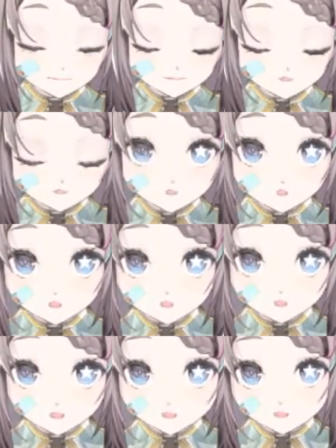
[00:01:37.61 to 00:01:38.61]
this is
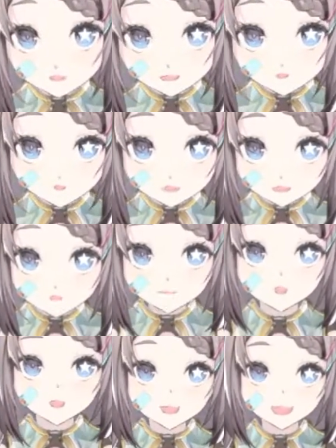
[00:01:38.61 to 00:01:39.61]
a running
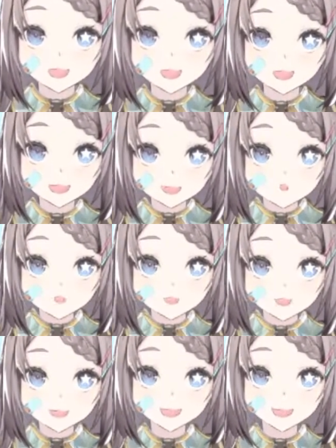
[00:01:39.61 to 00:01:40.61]
version of the
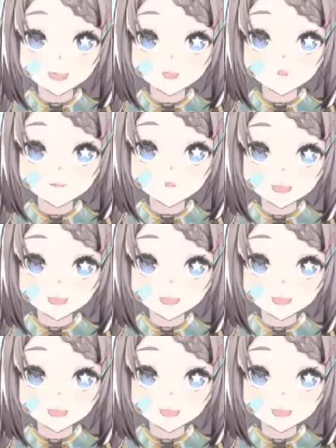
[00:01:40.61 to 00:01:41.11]
32-bit